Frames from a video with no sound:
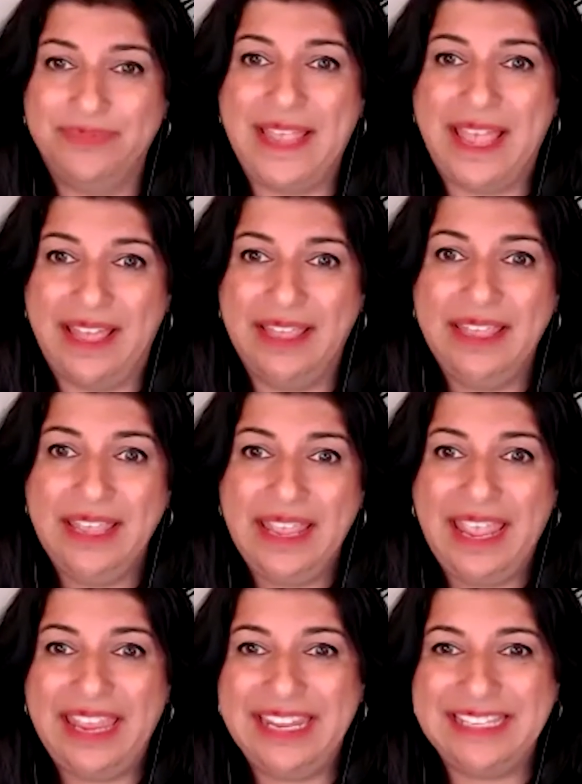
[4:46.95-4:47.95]
Yeah.
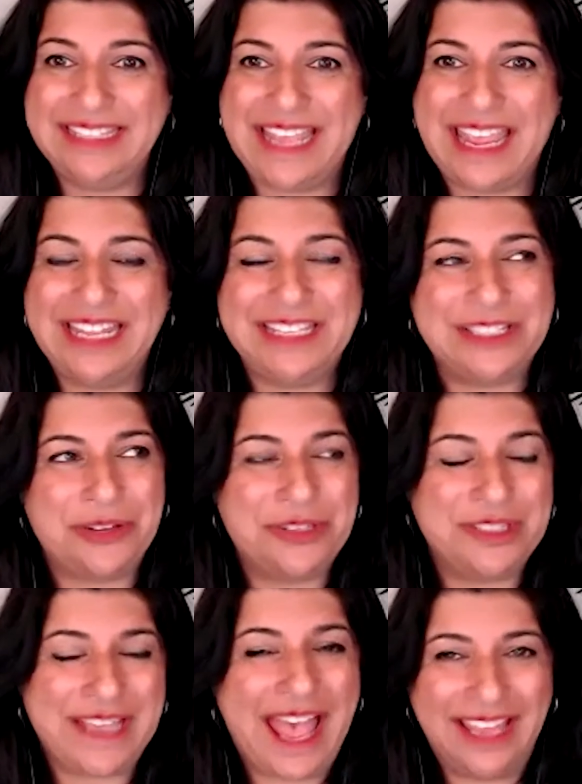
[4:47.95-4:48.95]
And it's and it's so
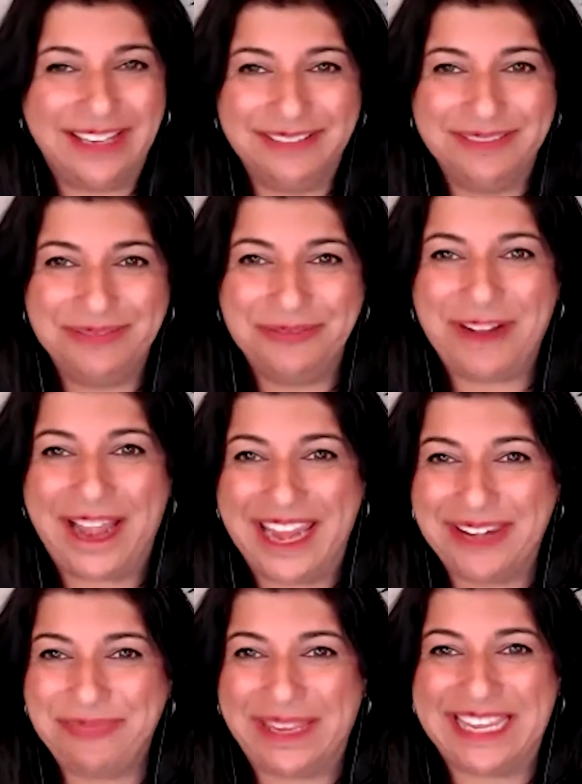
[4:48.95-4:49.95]
sad,
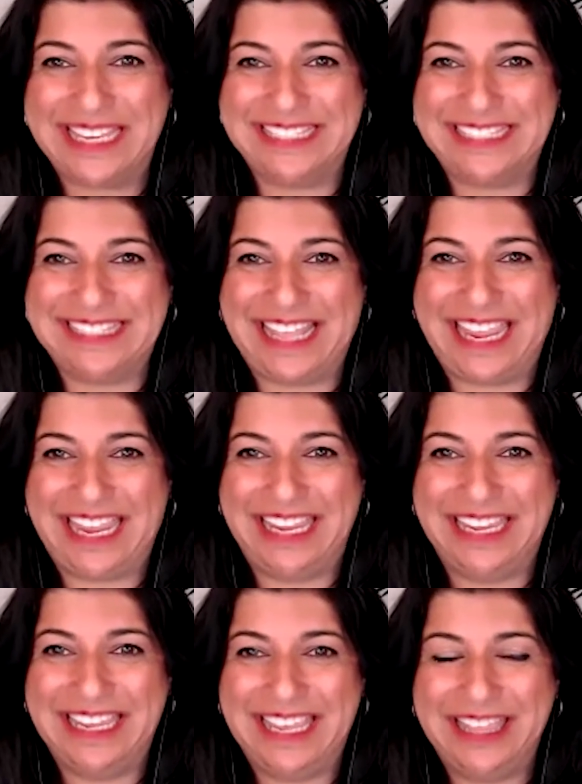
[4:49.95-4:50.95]
right? Because
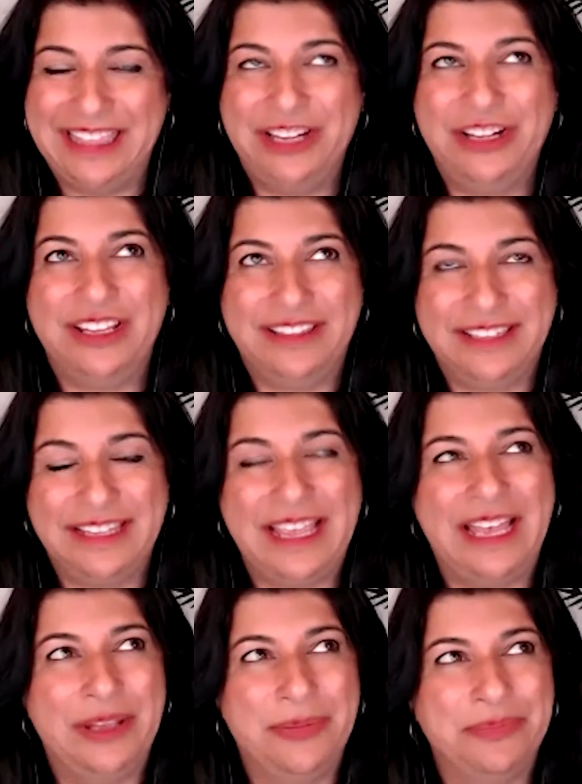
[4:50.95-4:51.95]
they they
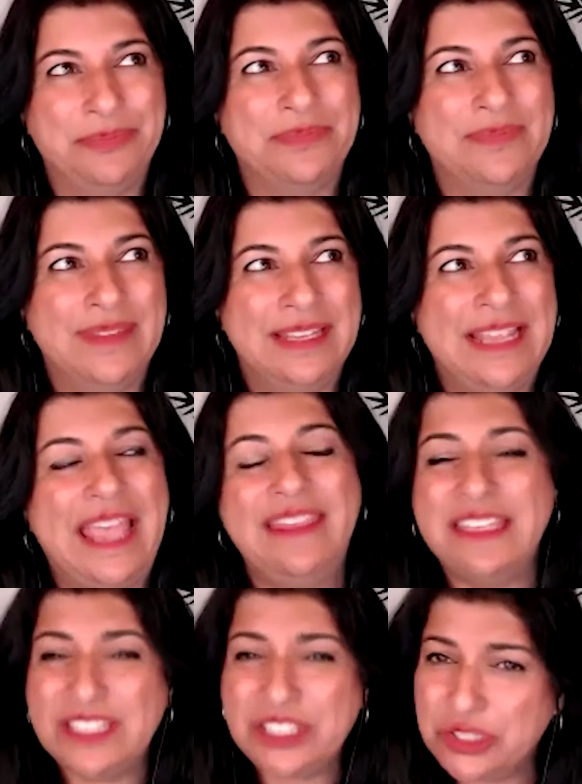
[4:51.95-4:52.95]
um and
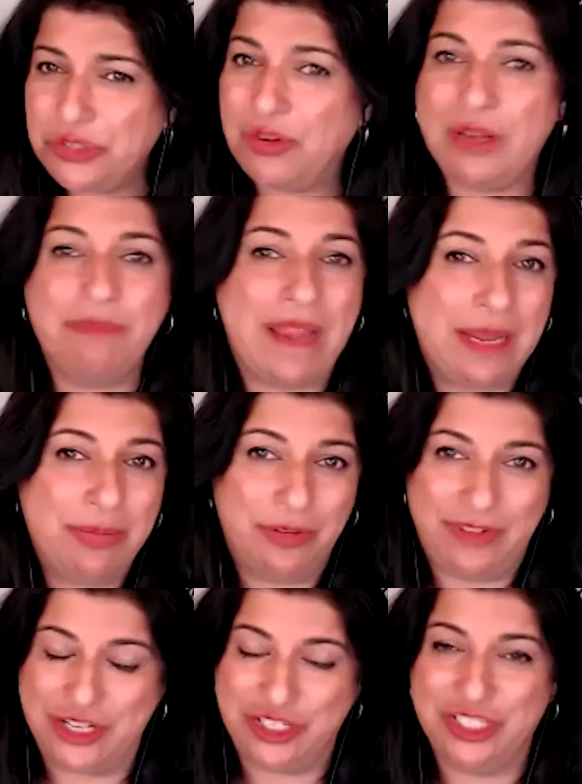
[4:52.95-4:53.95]
this is true in many
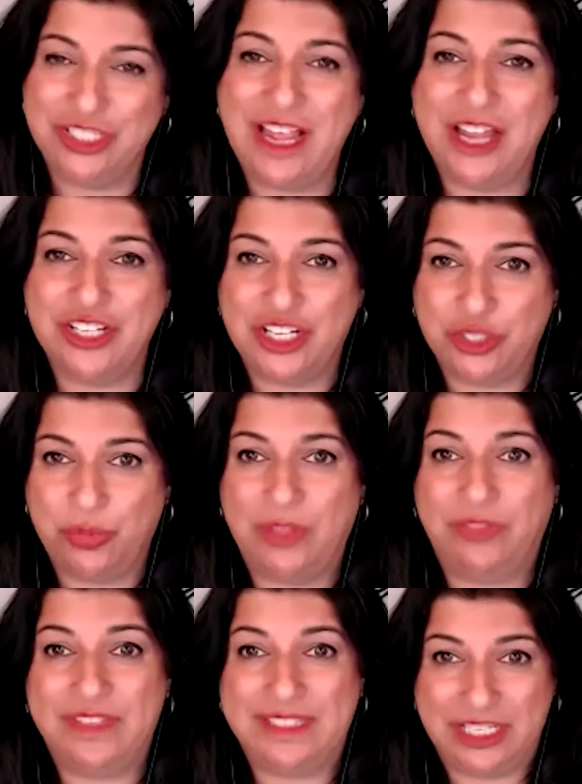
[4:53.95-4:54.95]
professions, not just
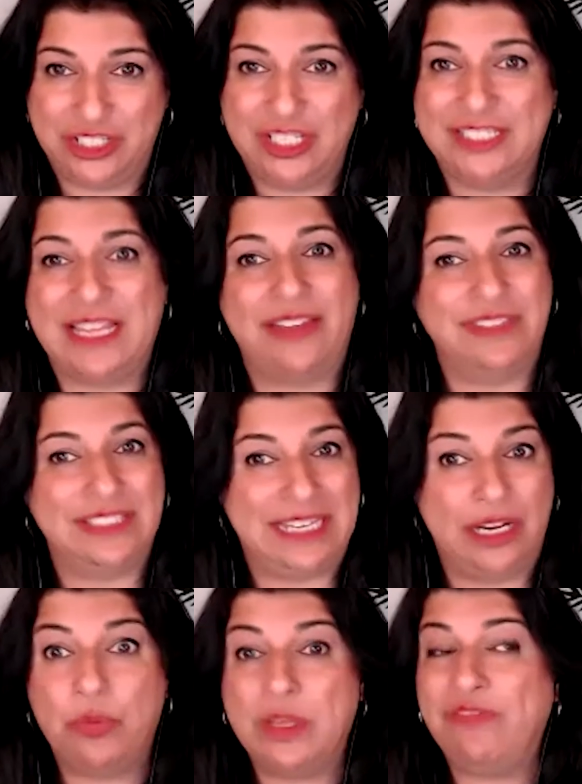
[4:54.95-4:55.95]
with physicians. I've mm-hmm. seen
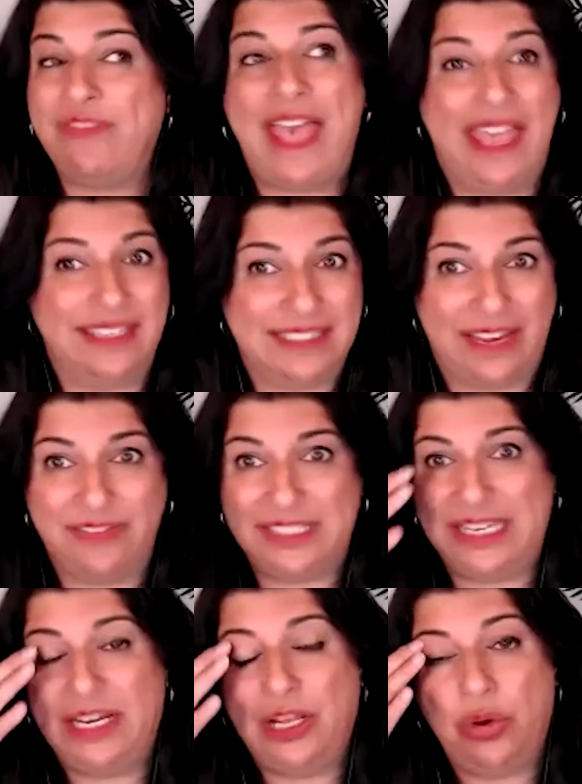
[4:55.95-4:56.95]
it with vets, I've
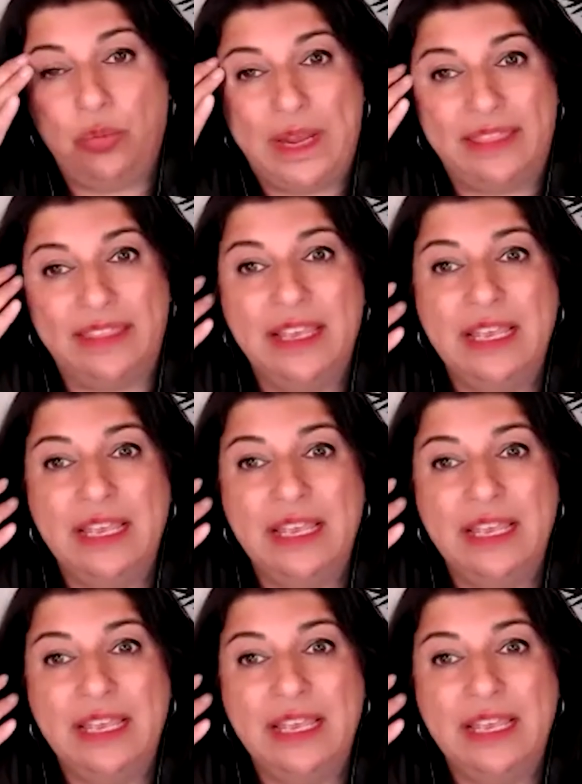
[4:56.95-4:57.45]
seen it with